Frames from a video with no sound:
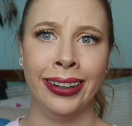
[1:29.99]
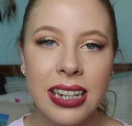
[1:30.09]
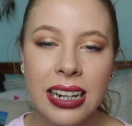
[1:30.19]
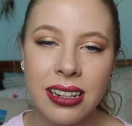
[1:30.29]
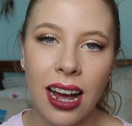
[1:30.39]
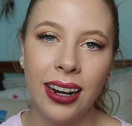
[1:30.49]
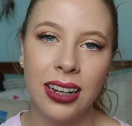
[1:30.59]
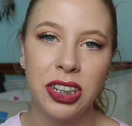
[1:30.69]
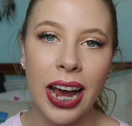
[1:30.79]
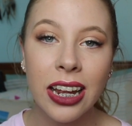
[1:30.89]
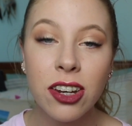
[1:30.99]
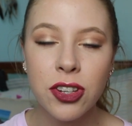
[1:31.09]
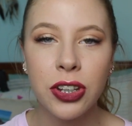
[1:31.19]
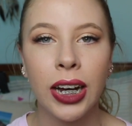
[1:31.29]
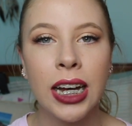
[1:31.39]
Sitting down and chatting
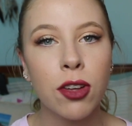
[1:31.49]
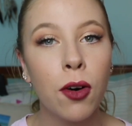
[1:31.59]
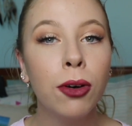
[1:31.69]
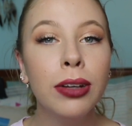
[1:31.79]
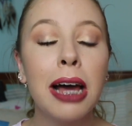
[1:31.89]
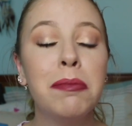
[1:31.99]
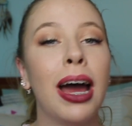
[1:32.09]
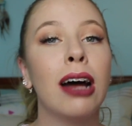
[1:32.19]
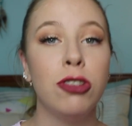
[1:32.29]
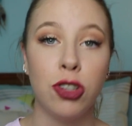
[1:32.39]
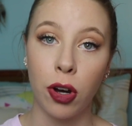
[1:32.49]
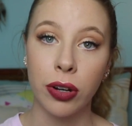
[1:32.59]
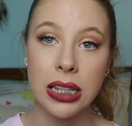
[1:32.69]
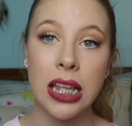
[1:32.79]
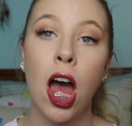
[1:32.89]
to you guys all about
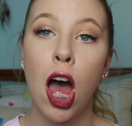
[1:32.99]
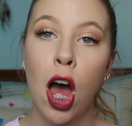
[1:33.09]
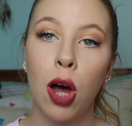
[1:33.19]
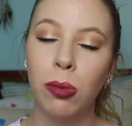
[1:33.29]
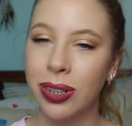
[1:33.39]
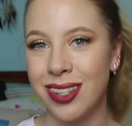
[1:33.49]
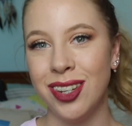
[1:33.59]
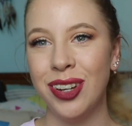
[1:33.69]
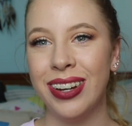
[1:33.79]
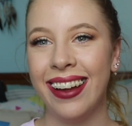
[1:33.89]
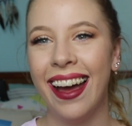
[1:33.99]
dogs. What's new?